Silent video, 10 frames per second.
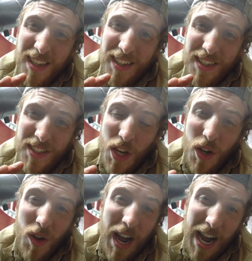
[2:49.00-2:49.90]

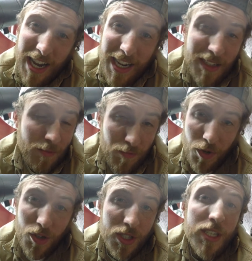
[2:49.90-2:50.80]
so I
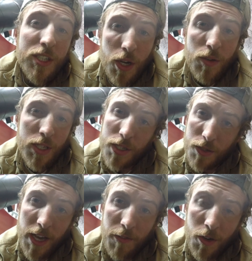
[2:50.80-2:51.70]
personally chose to do
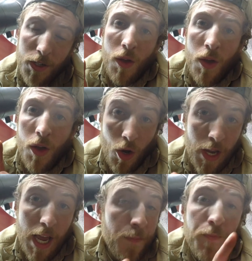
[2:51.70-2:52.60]
that first.
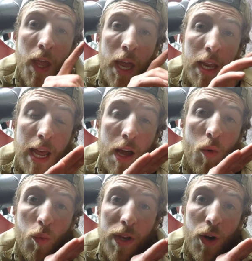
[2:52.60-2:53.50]
Okay, now
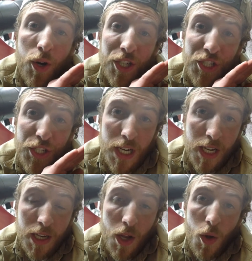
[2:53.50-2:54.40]
we are
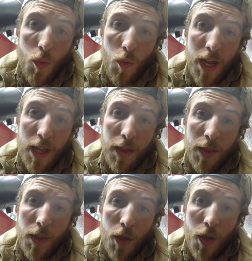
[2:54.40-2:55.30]
done
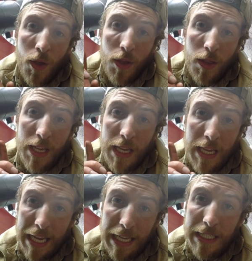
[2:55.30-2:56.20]
with the
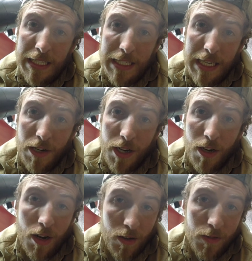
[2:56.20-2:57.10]
interior
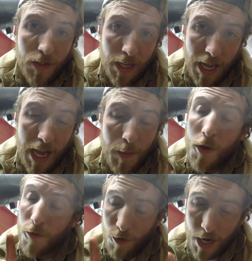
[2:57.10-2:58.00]
of the cab
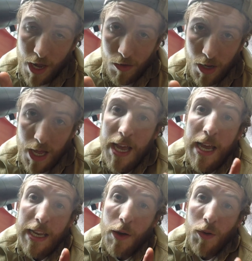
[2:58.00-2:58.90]
for now.
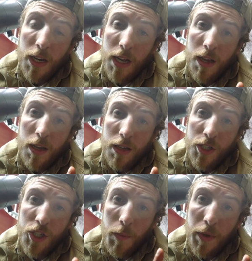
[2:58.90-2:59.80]
Now we're gonna
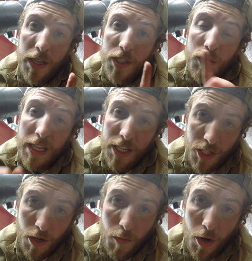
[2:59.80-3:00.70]
jump into the
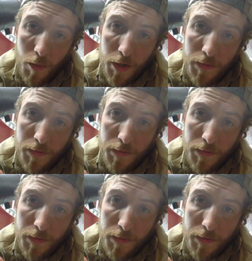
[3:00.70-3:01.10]
engine compartment.